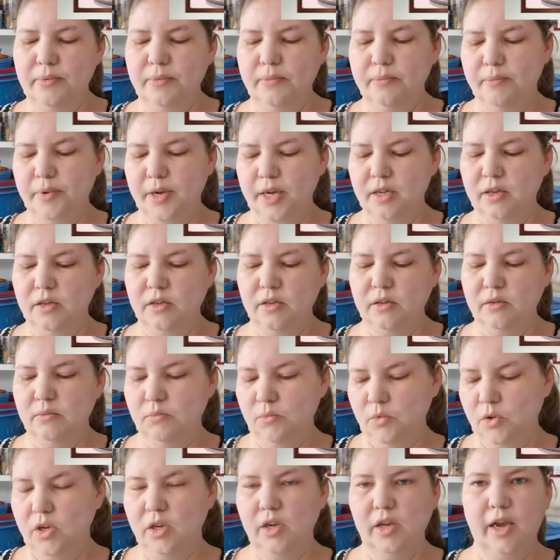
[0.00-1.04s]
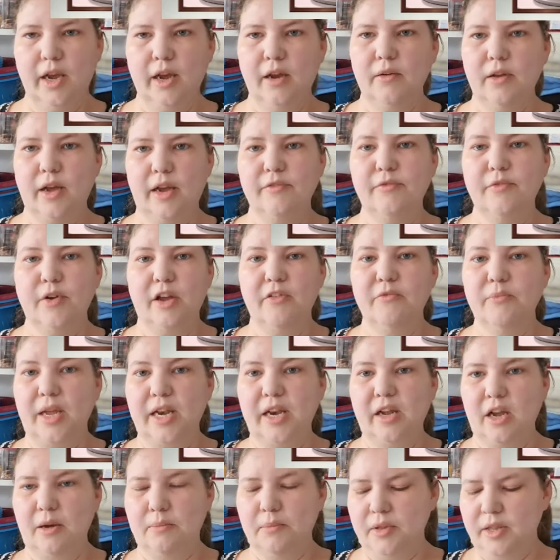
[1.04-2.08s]
but yeah, I've made a
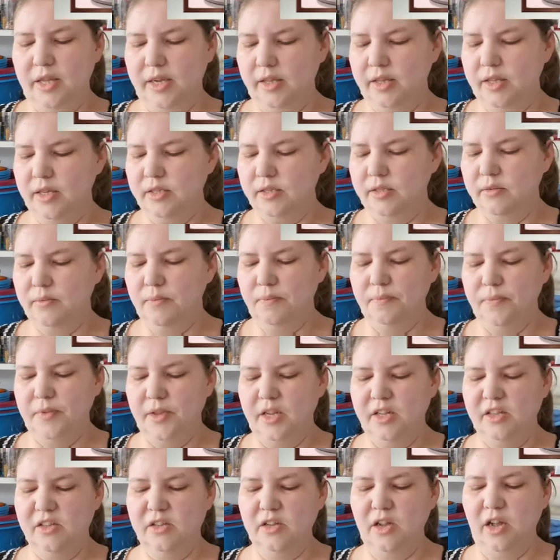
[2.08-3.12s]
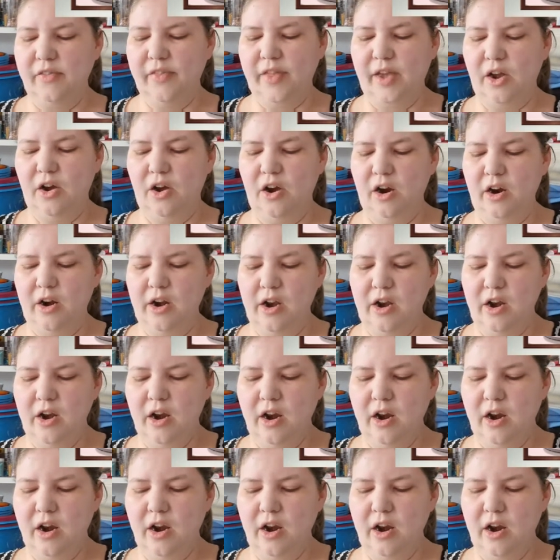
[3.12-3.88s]
couple like this. It's not that hard.